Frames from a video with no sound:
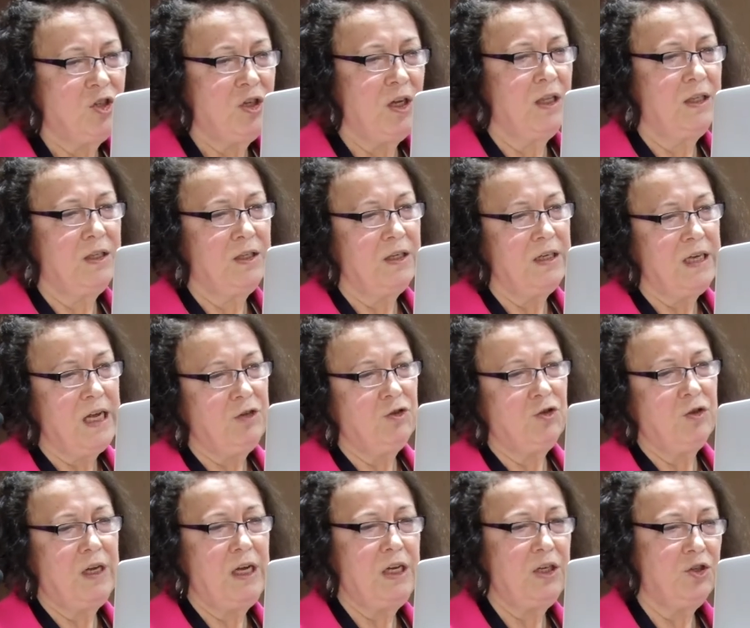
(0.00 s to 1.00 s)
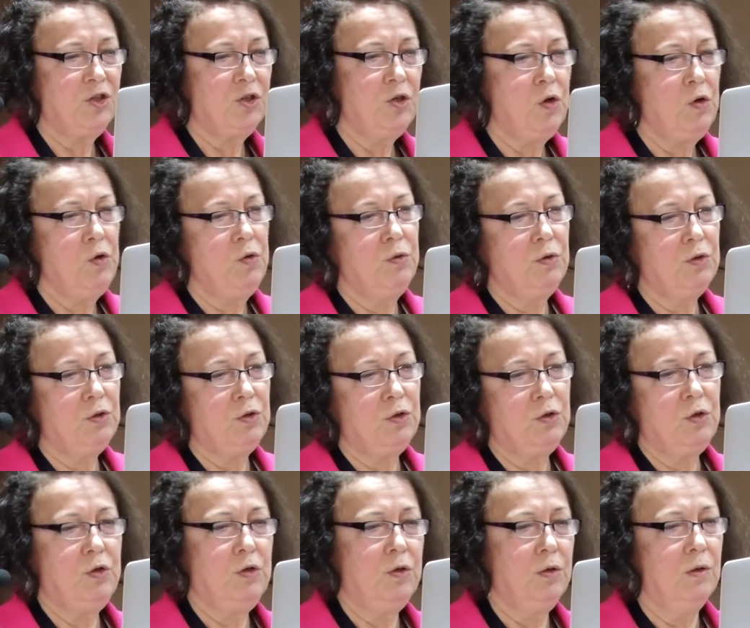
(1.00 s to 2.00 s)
children, education, youth,